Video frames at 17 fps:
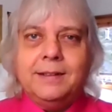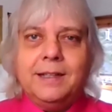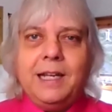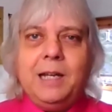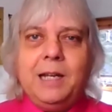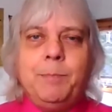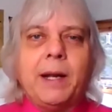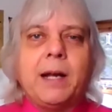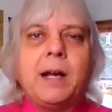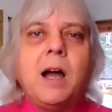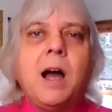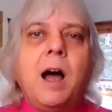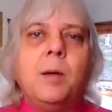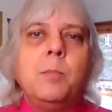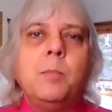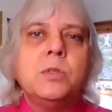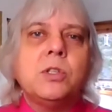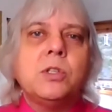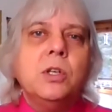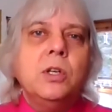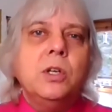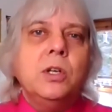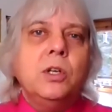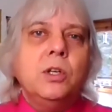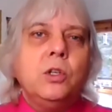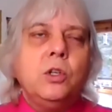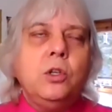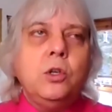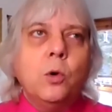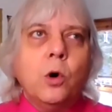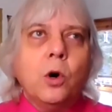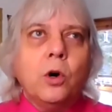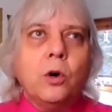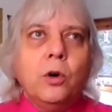It becomes
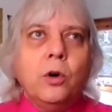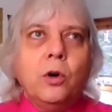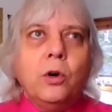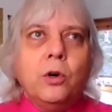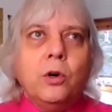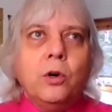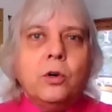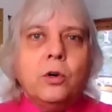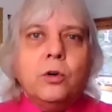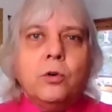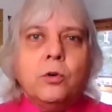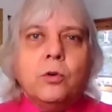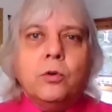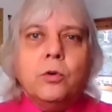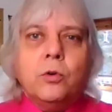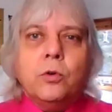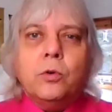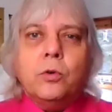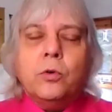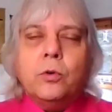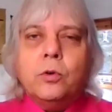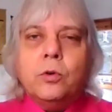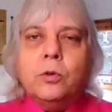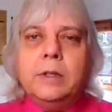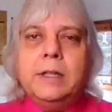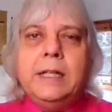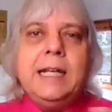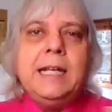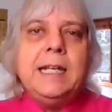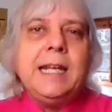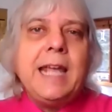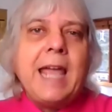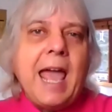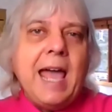your
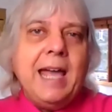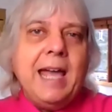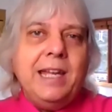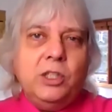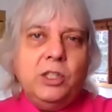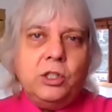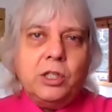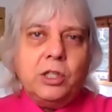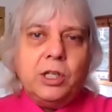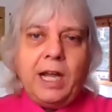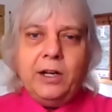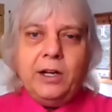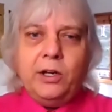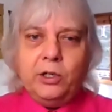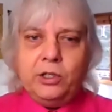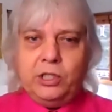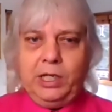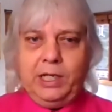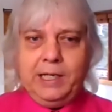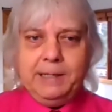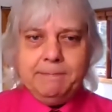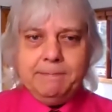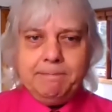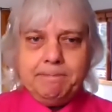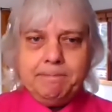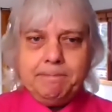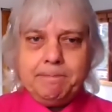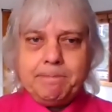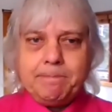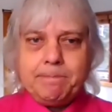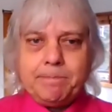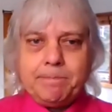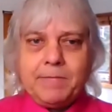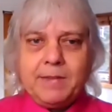leading edge energy.
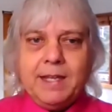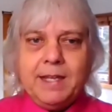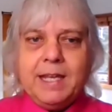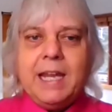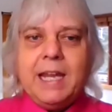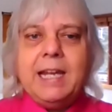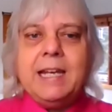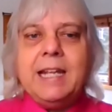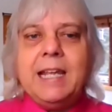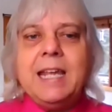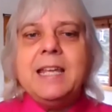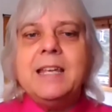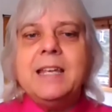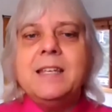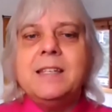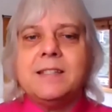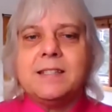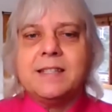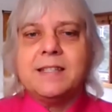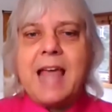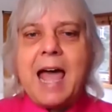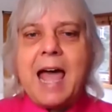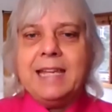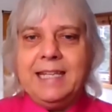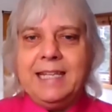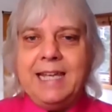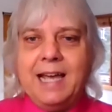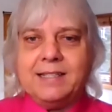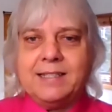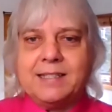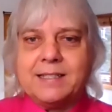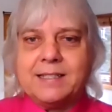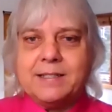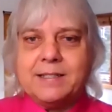It is that
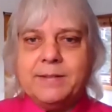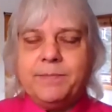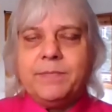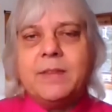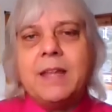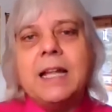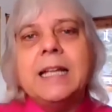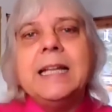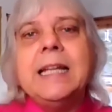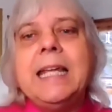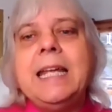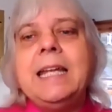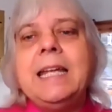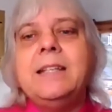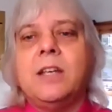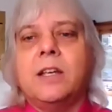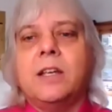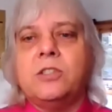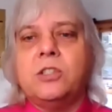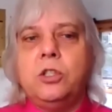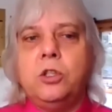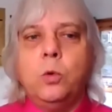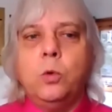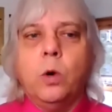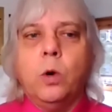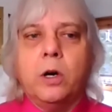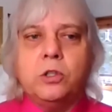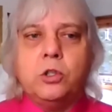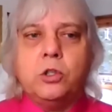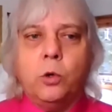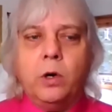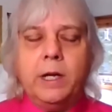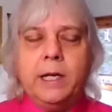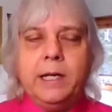yes that leads us to our
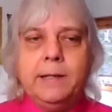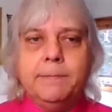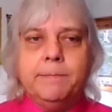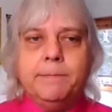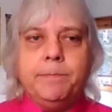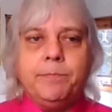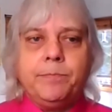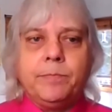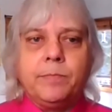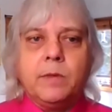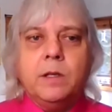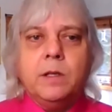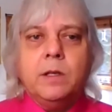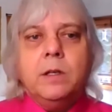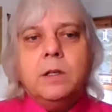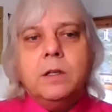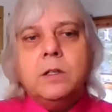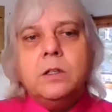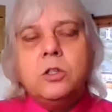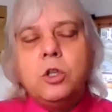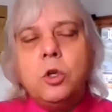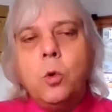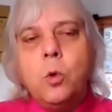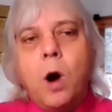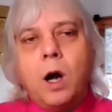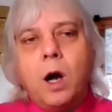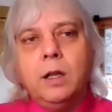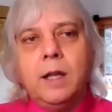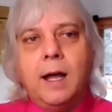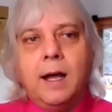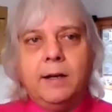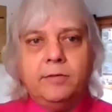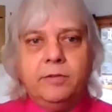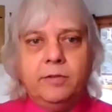joy, to our
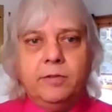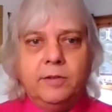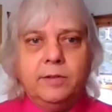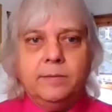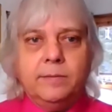love,